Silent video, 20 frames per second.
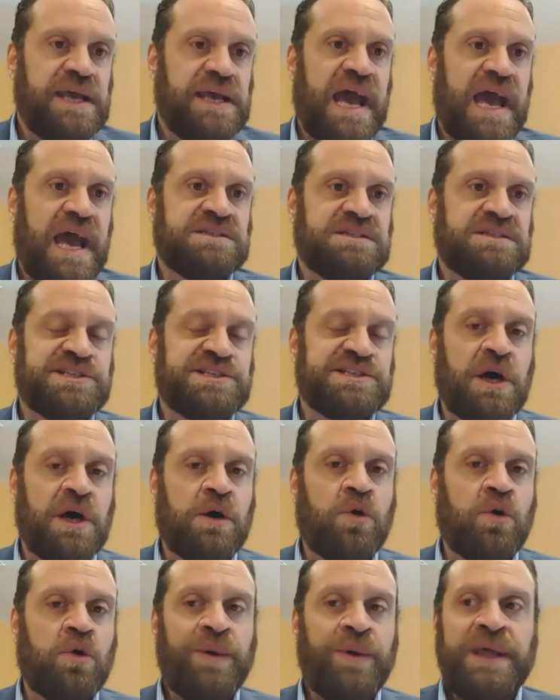And
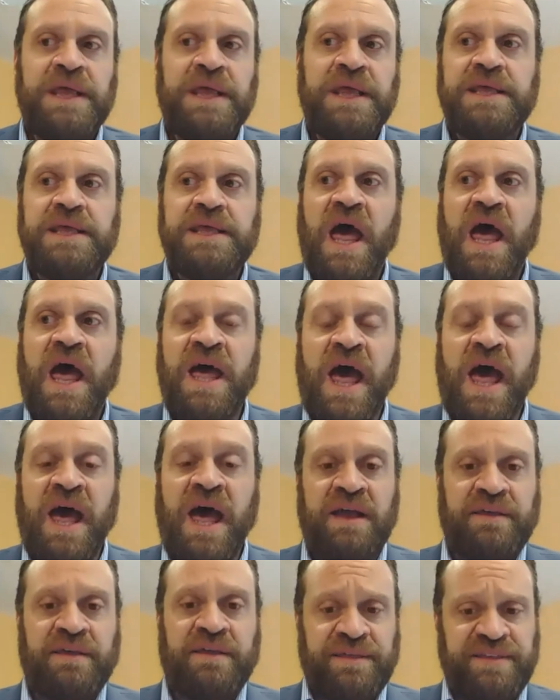so
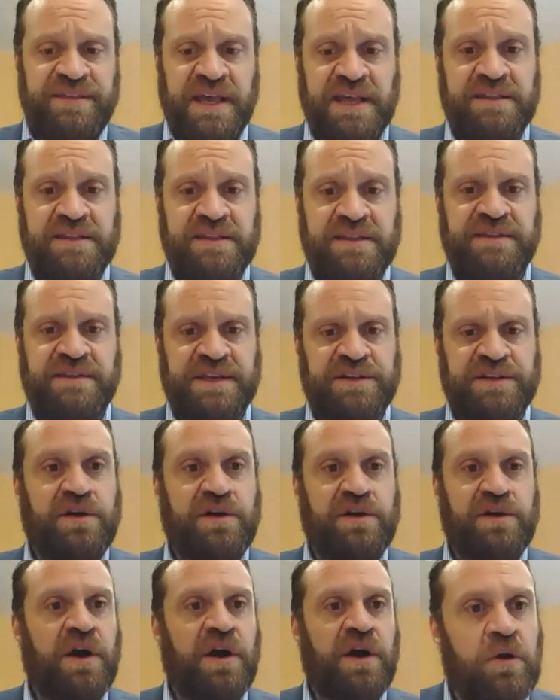I think that
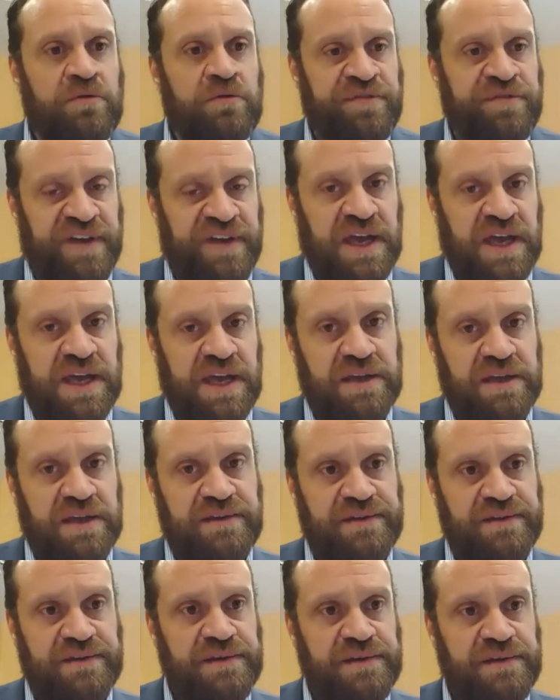
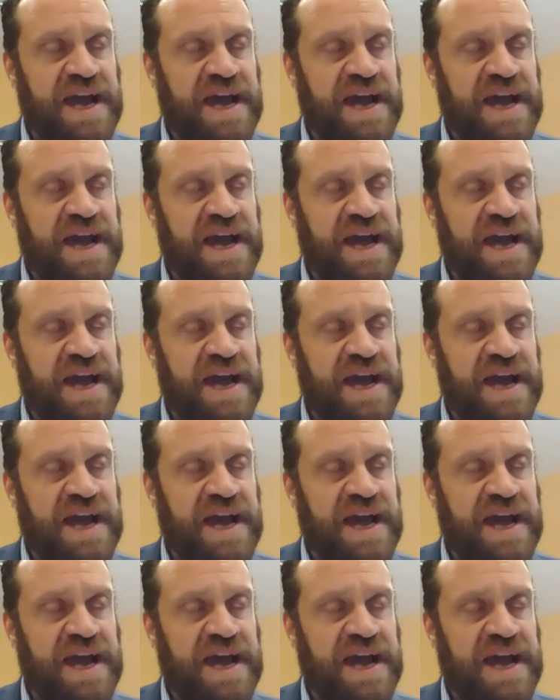COVID,